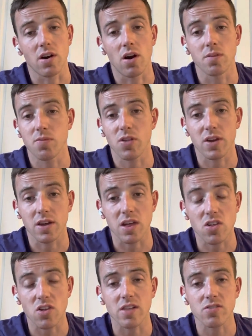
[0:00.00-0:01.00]
I think his
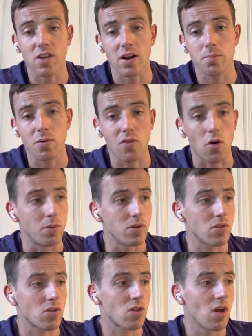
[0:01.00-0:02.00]
Sandown
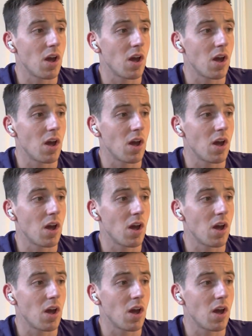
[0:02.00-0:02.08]
performance,